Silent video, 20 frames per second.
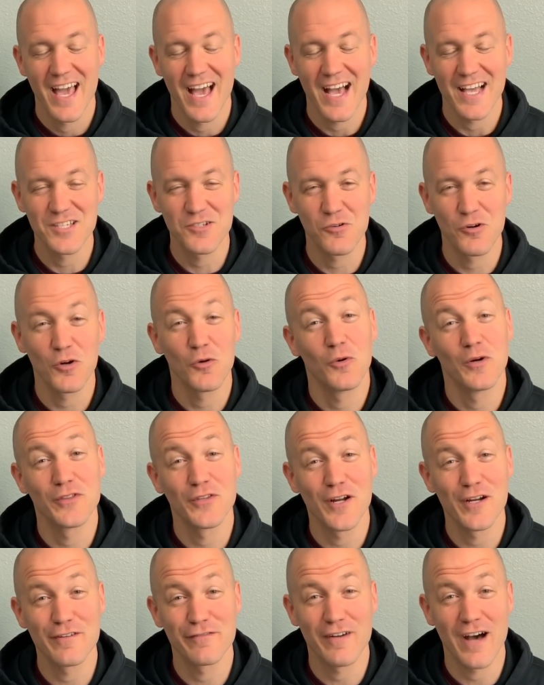I scored a
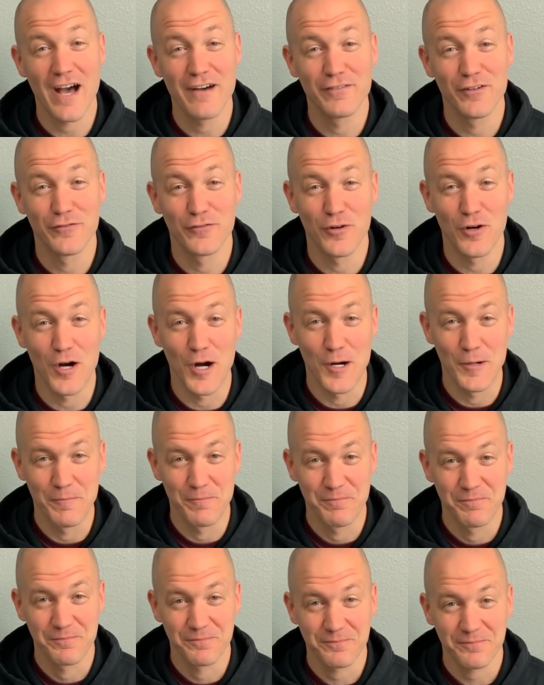135 overall.
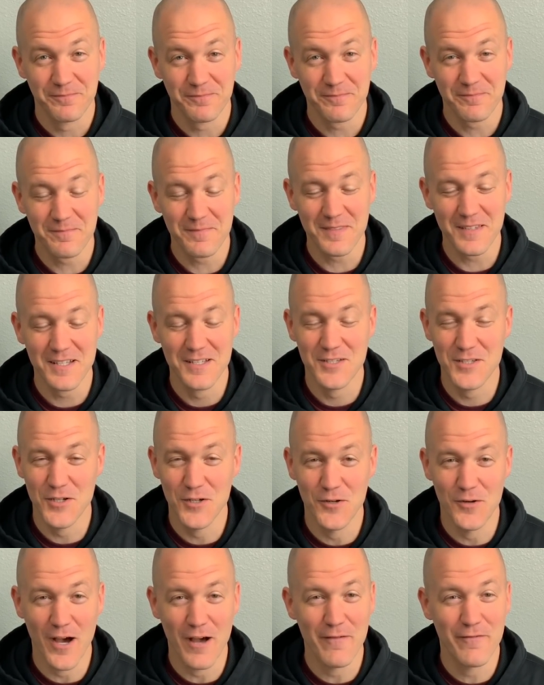
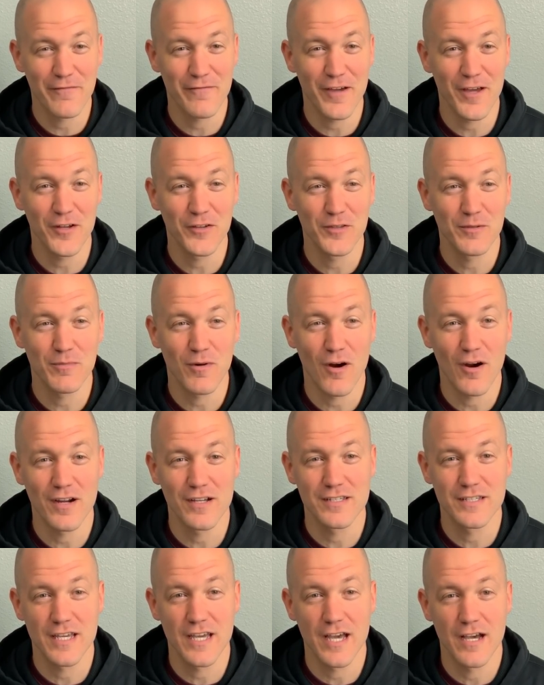So I failed the bar
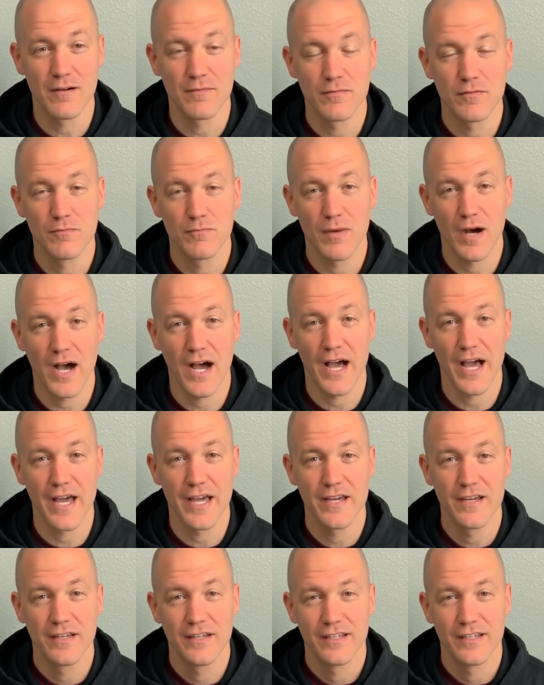exam by,